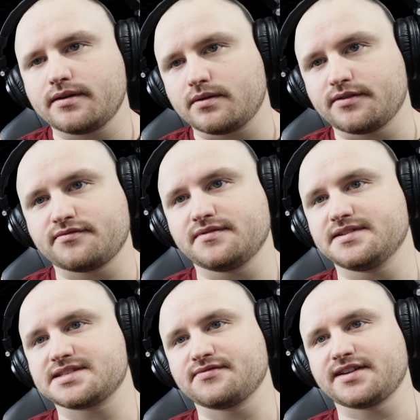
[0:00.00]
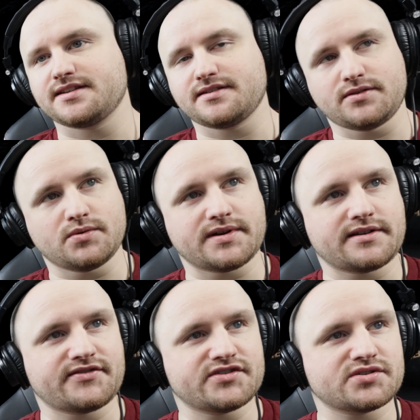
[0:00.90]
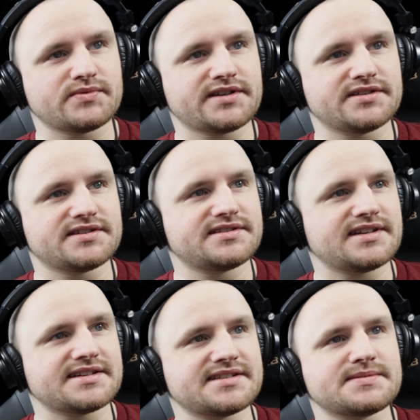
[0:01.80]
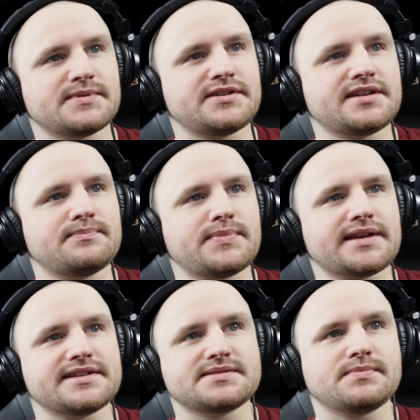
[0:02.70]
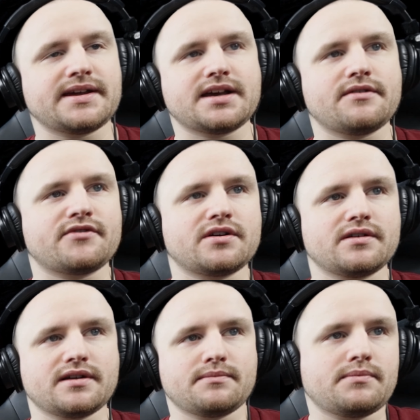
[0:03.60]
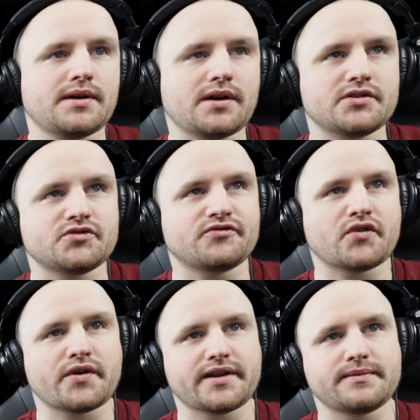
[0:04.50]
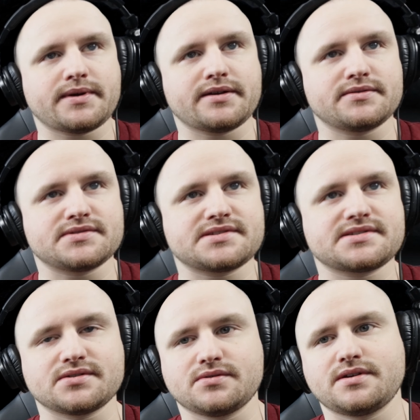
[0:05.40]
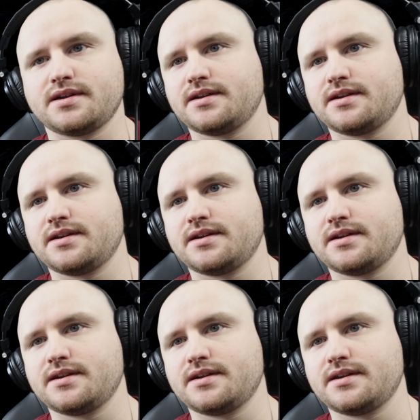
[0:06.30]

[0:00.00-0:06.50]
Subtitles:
If it's something you want in the future, we could test this, but you can pick this mic up for about £149, so